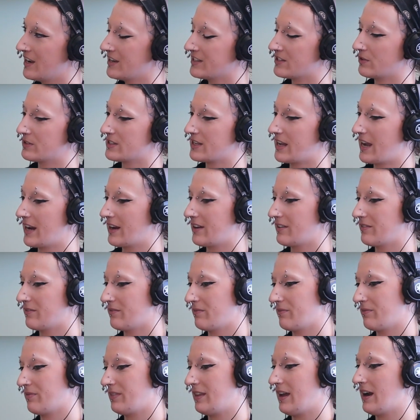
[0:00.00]
So it's like
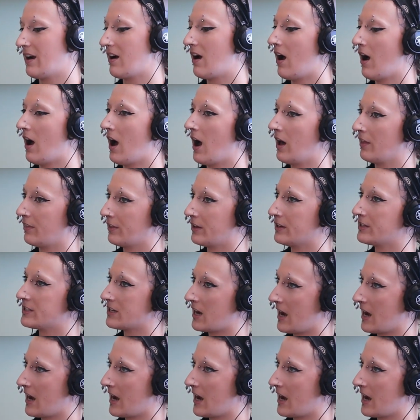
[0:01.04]
there are other